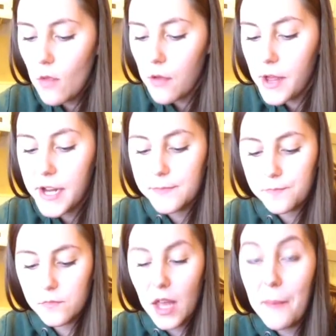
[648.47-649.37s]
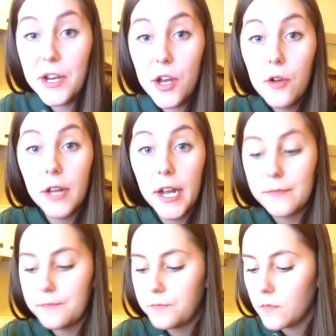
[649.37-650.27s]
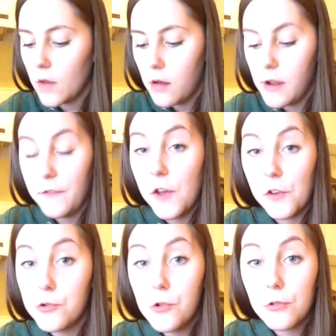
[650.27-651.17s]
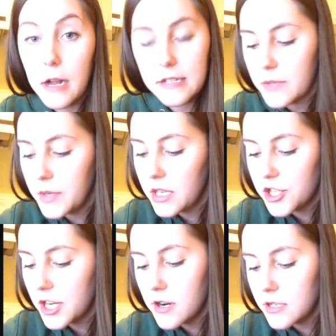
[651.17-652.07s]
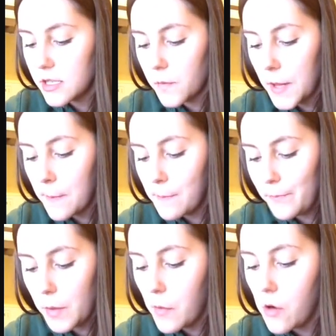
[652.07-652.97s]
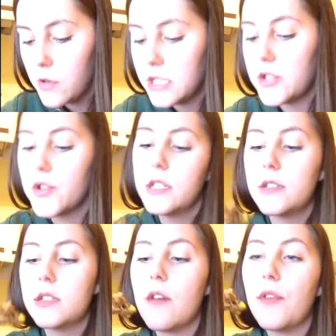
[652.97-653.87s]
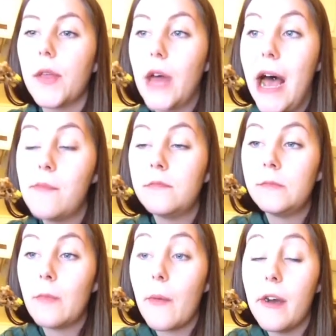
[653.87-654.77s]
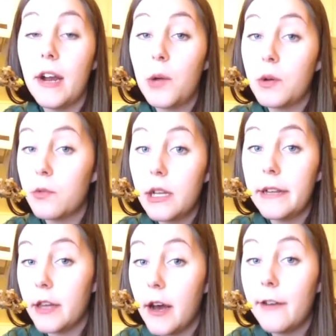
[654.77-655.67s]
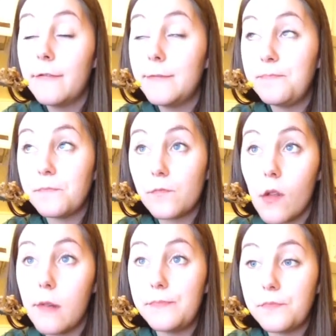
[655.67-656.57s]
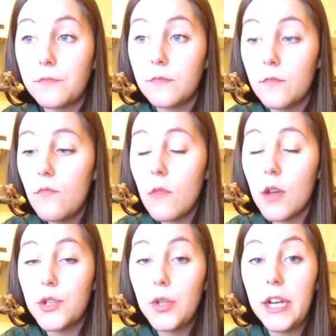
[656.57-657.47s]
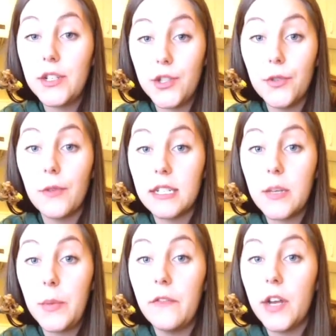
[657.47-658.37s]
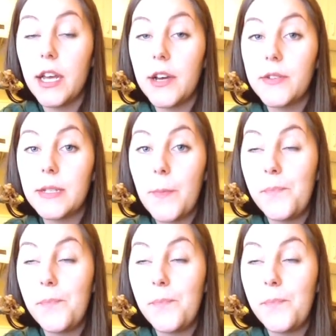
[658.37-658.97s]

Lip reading: like, let me know, like, if you have a cool recipe to share or something. I'm always interested in stuff like that. And I would really love to, like, do recipe videos.